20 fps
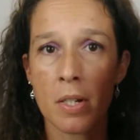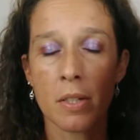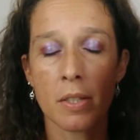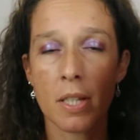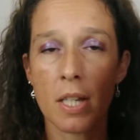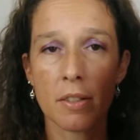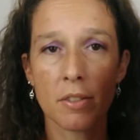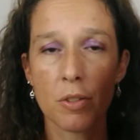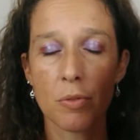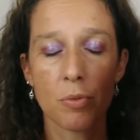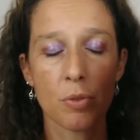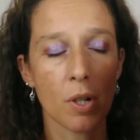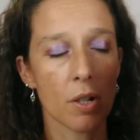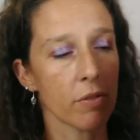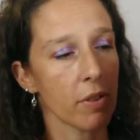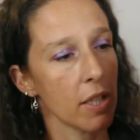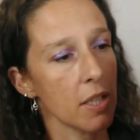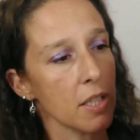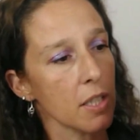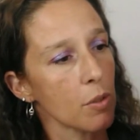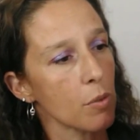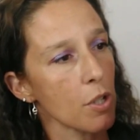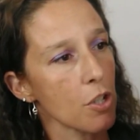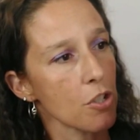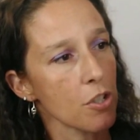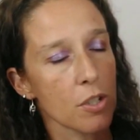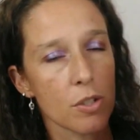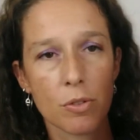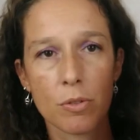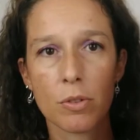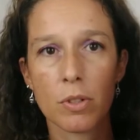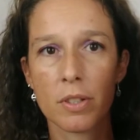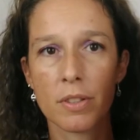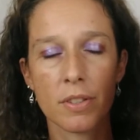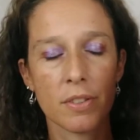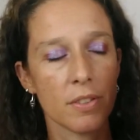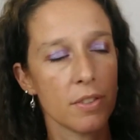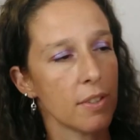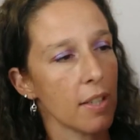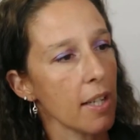yes, if you have any question, do not
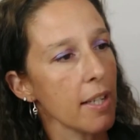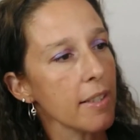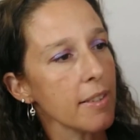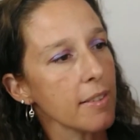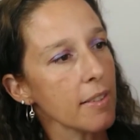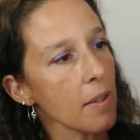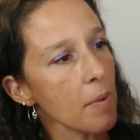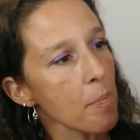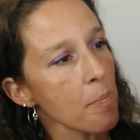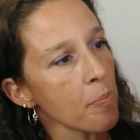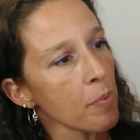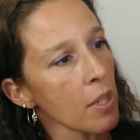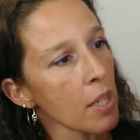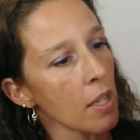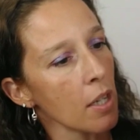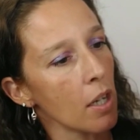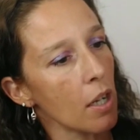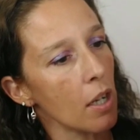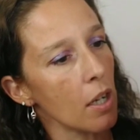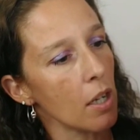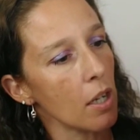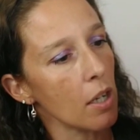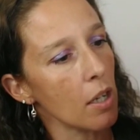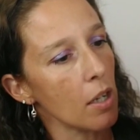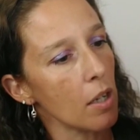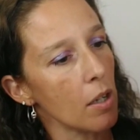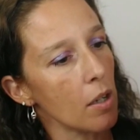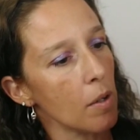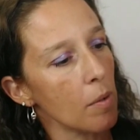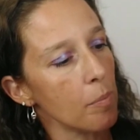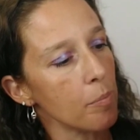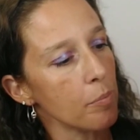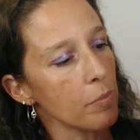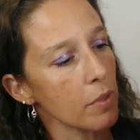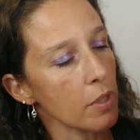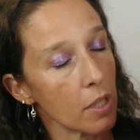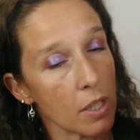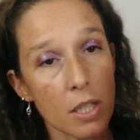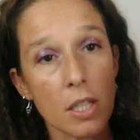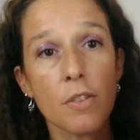hesitate.
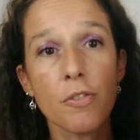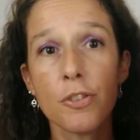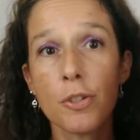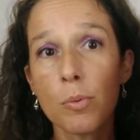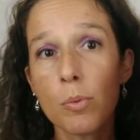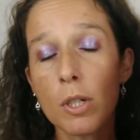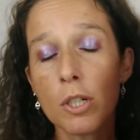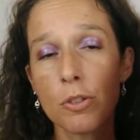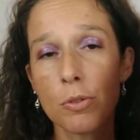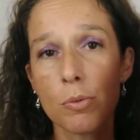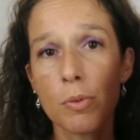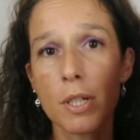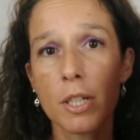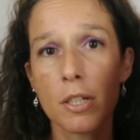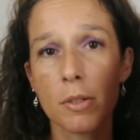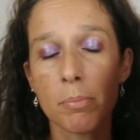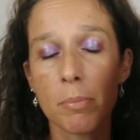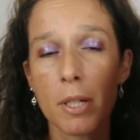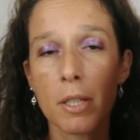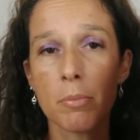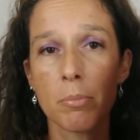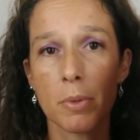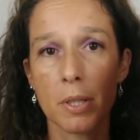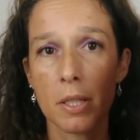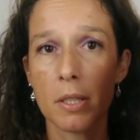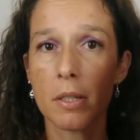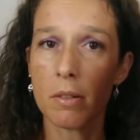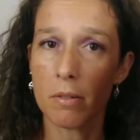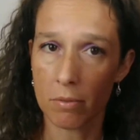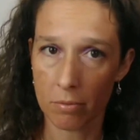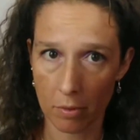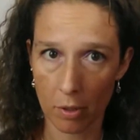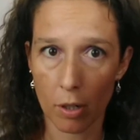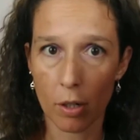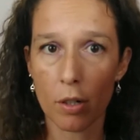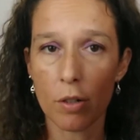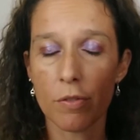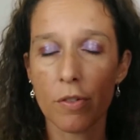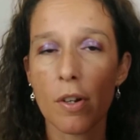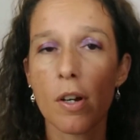If you want to recommend me
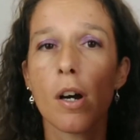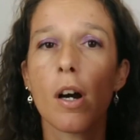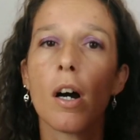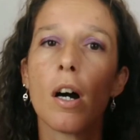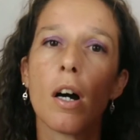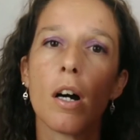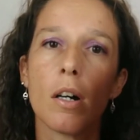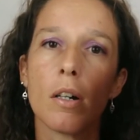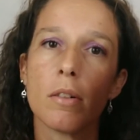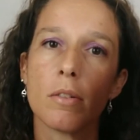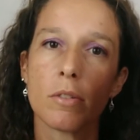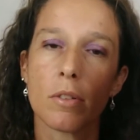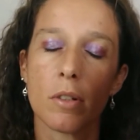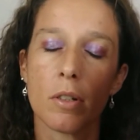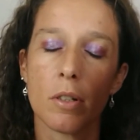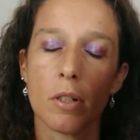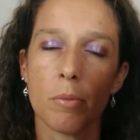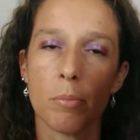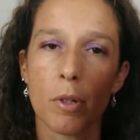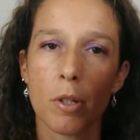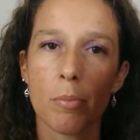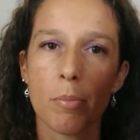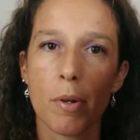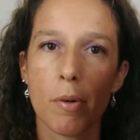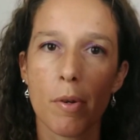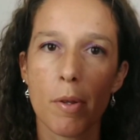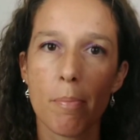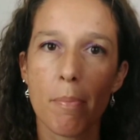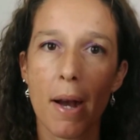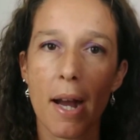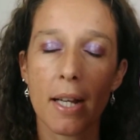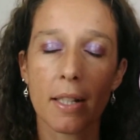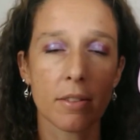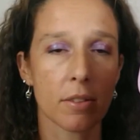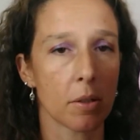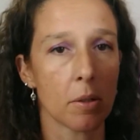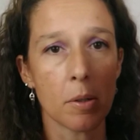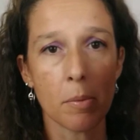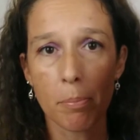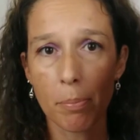other Mulberry
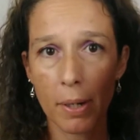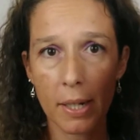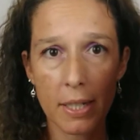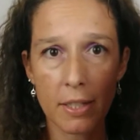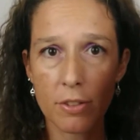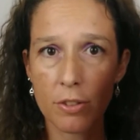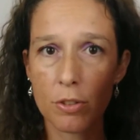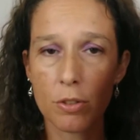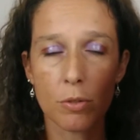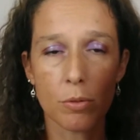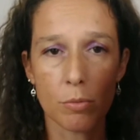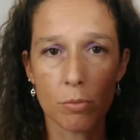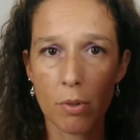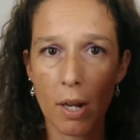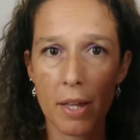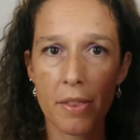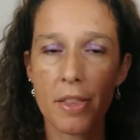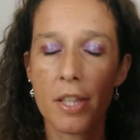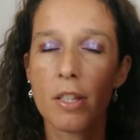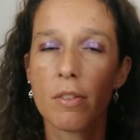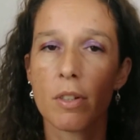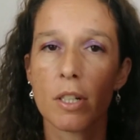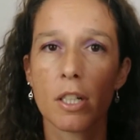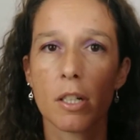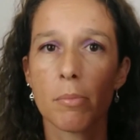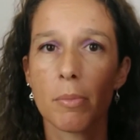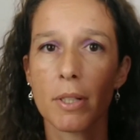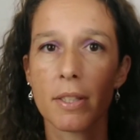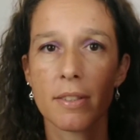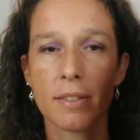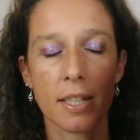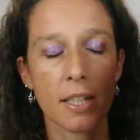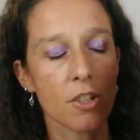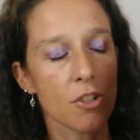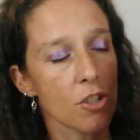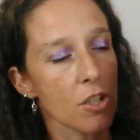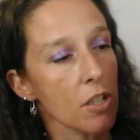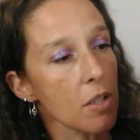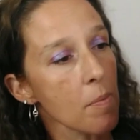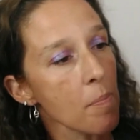bags, please do write in the comment
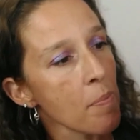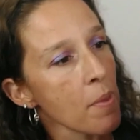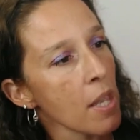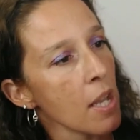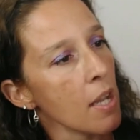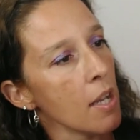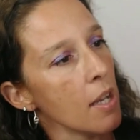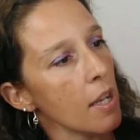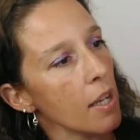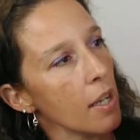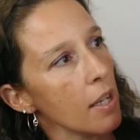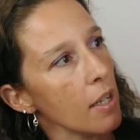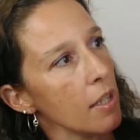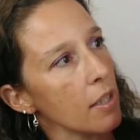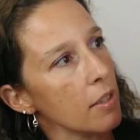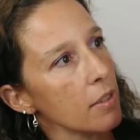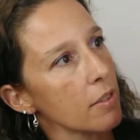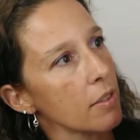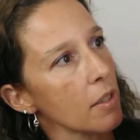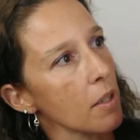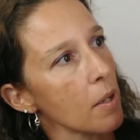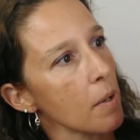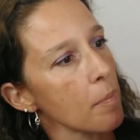section. And